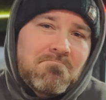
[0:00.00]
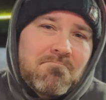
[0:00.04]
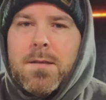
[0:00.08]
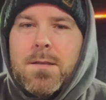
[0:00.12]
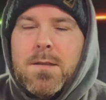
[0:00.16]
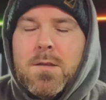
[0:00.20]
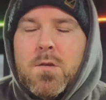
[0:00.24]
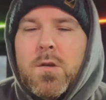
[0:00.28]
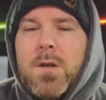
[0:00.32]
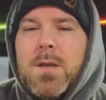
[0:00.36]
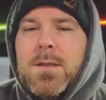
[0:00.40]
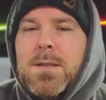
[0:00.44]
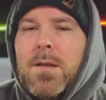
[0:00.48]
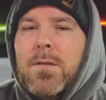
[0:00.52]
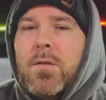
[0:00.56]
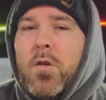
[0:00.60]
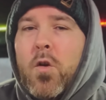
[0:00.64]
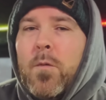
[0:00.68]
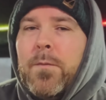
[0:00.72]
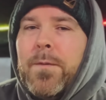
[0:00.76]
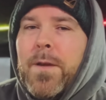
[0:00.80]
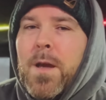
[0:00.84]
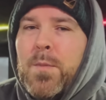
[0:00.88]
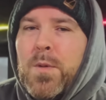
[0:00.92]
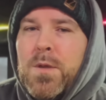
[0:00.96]
So here's a
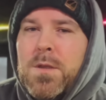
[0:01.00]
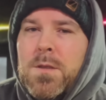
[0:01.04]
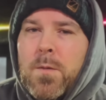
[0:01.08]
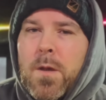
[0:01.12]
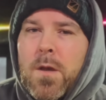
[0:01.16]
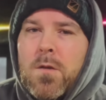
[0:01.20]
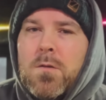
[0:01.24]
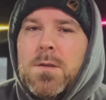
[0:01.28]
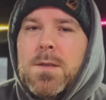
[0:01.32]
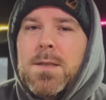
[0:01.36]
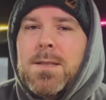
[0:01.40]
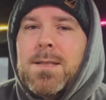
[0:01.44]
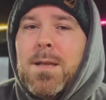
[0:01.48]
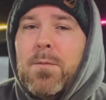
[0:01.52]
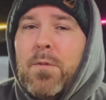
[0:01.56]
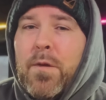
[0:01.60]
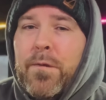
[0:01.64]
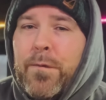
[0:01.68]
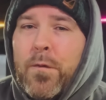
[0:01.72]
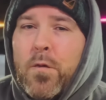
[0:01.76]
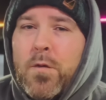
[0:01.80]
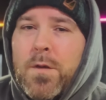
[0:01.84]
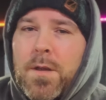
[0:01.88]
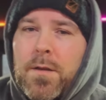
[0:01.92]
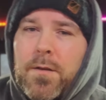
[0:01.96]
top tip as well. So see,
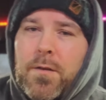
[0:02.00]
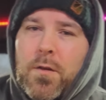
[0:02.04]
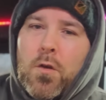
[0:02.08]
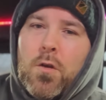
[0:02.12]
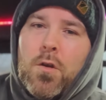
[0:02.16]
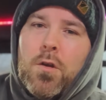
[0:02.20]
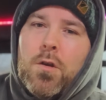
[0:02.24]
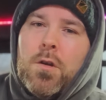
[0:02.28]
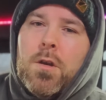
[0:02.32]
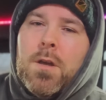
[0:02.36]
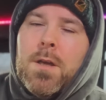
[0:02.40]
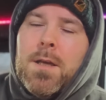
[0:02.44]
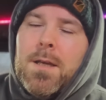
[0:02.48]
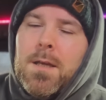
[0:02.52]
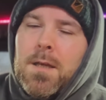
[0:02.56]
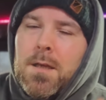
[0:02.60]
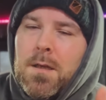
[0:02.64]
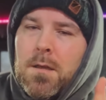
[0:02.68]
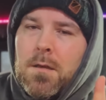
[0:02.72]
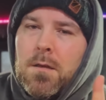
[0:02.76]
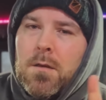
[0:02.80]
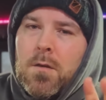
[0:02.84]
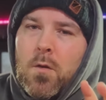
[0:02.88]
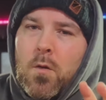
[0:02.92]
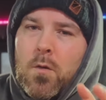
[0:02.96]
before you do
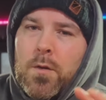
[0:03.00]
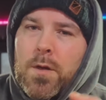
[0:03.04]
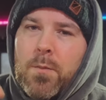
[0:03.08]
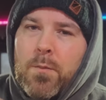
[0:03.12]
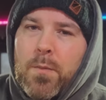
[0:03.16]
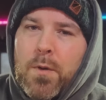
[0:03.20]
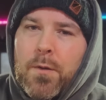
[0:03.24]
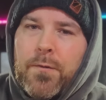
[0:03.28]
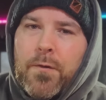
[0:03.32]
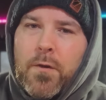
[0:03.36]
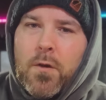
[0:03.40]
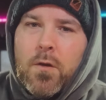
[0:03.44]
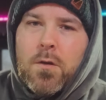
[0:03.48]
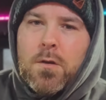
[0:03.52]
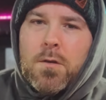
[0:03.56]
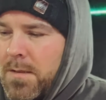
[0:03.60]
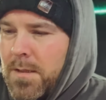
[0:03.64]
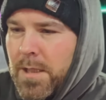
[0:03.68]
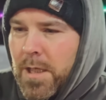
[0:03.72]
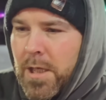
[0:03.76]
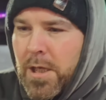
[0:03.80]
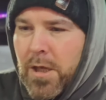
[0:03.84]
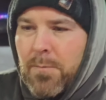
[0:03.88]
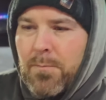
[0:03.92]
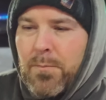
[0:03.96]
go number 2,
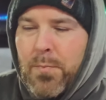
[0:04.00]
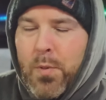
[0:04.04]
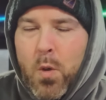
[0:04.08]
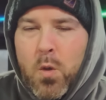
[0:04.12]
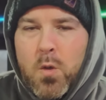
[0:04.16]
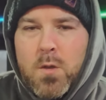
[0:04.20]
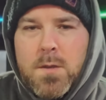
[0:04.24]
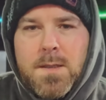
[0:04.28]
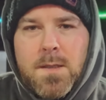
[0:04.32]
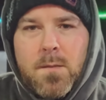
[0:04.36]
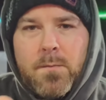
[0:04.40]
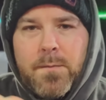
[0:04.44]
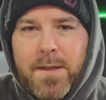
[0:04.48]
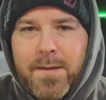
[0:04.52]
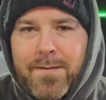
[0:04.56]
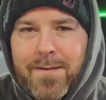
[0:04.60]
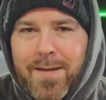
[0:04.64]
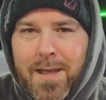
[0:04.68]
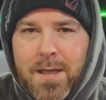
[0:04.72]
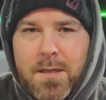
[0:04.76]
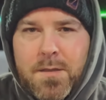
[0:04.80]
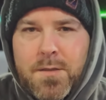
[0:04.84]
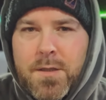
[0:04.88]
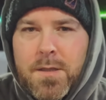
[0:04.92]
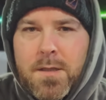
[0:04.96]
you can pour some
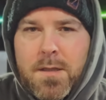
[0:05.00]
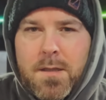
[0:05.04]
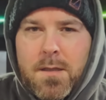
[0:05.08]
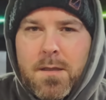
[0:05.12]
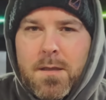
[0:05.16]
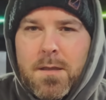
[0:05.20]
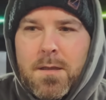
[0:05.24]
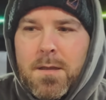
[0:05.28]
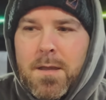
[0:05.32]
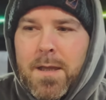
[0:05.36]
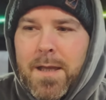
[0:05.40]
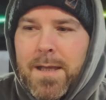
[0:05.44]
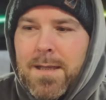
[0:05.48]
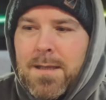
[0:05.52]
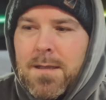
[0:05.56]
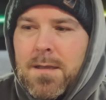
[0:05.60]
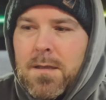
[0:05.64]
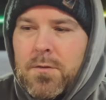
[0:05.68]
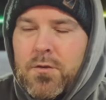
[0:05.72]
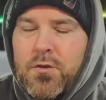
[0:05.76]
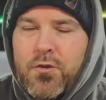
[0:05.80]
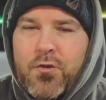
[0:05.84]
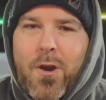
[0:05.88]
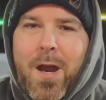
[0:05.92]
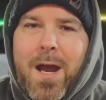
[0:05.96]
detergent,
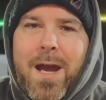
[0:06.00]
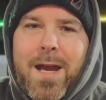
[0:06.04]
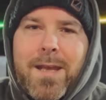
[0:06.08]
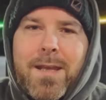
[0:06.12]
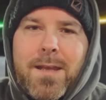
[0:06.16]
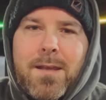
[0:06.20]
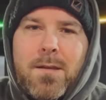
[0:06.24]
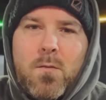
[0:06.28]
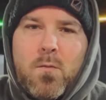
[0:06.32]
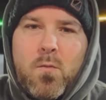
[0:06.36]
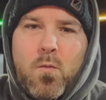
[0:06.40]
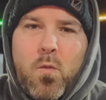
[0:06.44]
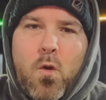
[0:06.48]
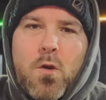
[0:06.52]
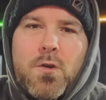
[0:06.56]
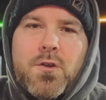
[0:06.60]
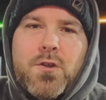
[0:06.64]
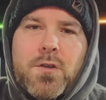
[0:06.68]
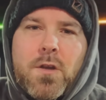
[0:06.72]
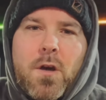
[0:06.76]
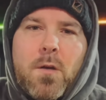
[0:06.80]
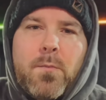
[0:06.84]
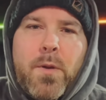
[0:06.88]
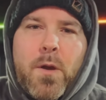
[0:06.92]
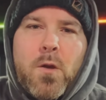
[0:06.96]
like dry
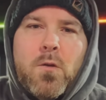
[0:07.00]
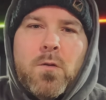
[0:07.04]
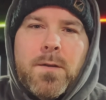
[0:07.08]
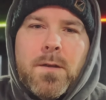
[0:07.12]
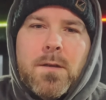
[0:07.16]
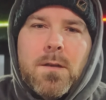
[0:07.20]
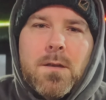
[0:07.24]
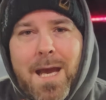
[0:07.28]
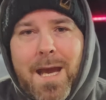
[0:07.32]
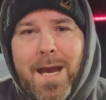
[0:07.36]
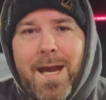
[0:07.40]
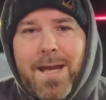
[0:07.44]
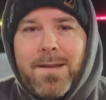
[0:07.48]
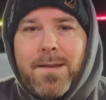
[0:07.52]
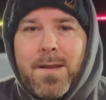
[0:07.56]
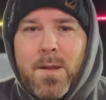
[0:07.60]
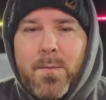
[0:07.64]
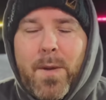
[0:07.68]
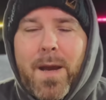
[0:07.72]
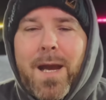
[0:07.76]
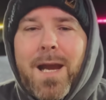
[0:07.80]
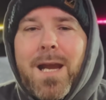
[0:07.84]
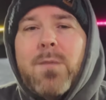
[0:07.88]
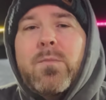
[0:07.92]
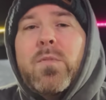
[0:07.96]
washing up powder, in the
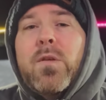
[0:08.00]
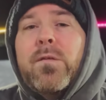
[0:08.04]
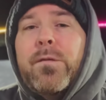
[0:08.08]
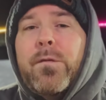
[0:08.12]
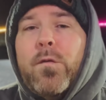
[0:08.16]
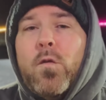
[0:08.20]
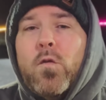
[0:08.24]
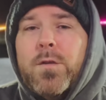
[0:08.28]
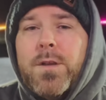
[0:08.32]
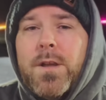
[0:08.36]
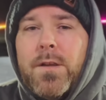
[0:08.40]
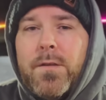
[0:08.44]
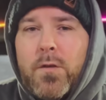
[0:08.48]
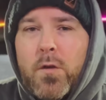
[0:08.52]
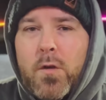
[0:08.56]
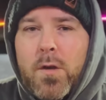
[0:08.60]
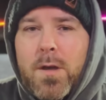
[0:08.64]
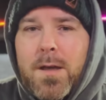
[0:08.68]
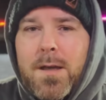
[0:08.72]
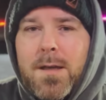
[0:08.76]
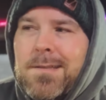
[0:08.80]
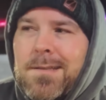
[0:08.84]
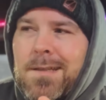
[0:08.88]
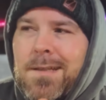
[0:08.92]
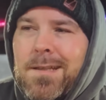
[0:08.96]
bag before you do
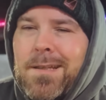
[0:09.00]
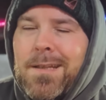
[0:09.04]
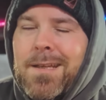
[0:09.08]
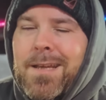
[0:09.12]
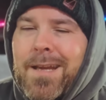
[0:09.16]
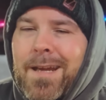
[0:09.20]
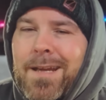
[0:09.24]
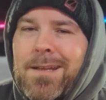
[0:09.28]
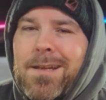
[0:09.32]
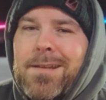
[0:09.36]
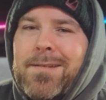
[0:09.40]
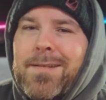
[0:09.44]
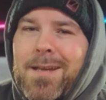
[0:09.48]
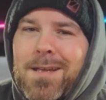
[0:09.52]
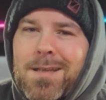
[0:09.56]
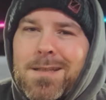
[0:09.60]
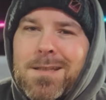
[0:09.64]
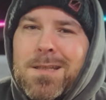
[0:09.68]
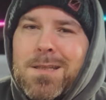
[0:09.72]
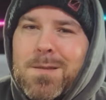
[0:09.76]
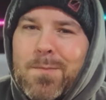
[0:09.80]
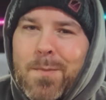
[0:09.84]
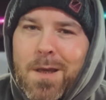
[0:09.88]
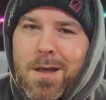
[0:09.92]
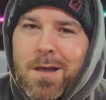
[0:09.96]
it, and it kind of takes the
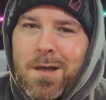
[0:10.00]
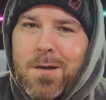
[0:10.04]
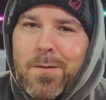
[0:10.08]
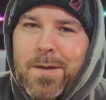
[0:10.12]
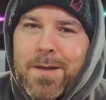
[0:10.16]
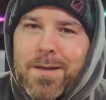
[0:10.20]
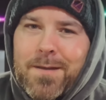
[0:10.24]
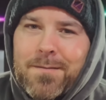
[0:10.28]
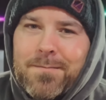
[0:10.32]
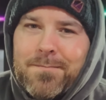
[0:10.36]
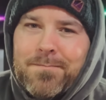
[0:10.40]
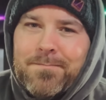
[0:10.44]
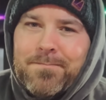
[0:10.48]
smell away.